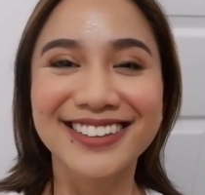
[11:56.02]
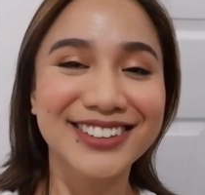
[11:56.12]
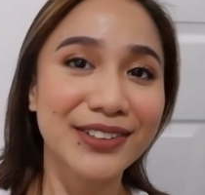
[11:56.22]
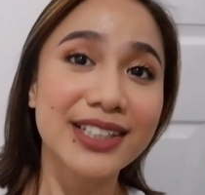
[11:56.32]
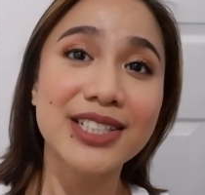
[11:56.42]

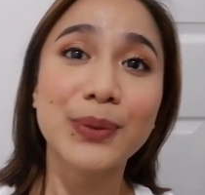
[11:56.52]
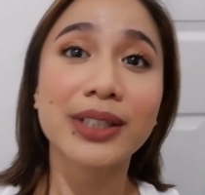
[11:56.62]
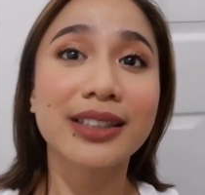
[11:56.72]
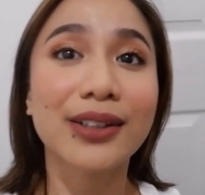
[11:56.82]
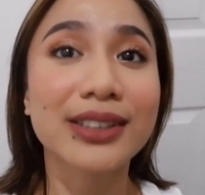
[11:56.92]
So this is what
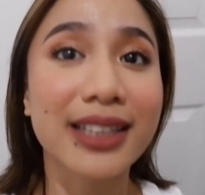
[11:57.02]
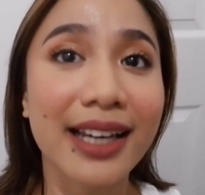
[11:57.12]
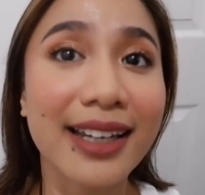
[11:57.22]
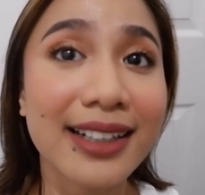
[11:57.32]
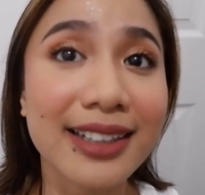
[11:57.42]
it looks
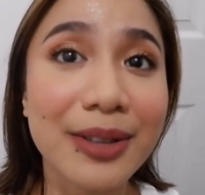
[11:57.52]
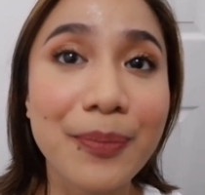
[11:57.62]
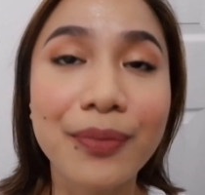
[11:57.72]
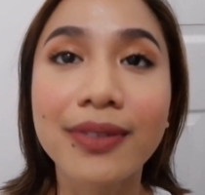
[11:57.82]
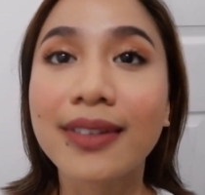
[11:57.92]
like.
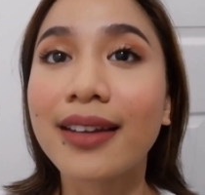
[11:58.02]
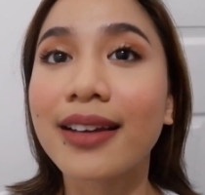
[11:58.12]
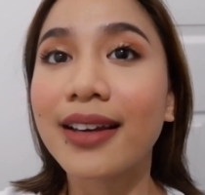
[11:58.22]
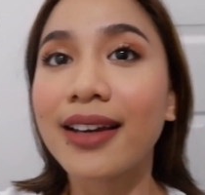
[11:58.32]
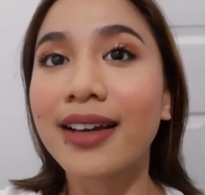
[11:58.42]

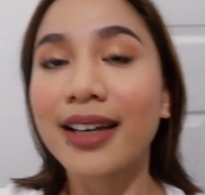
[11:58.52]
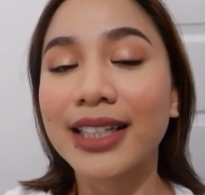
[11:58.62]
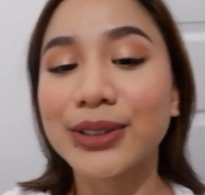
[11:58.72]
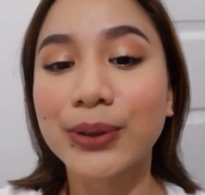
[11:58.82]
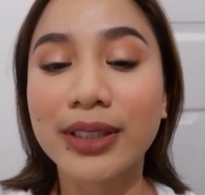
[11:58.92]

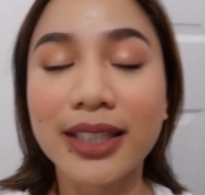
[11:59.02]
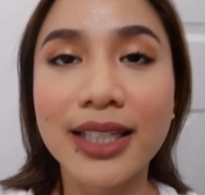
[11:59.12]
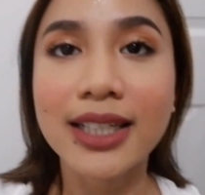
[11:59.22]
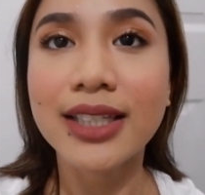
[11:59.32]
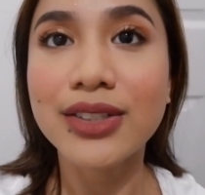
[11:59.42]
It's
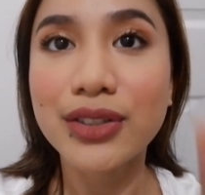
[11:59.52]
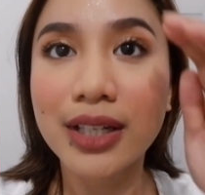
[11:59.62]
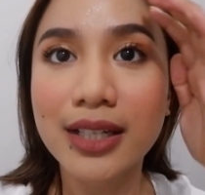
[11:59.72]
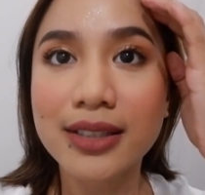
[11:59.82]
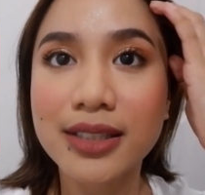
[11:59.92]
really
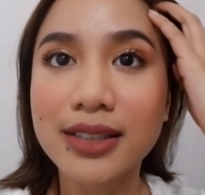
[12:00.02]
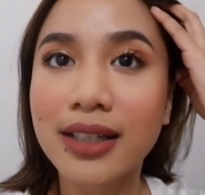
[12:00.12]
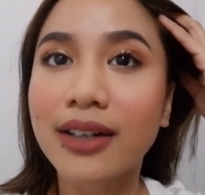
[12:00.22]
just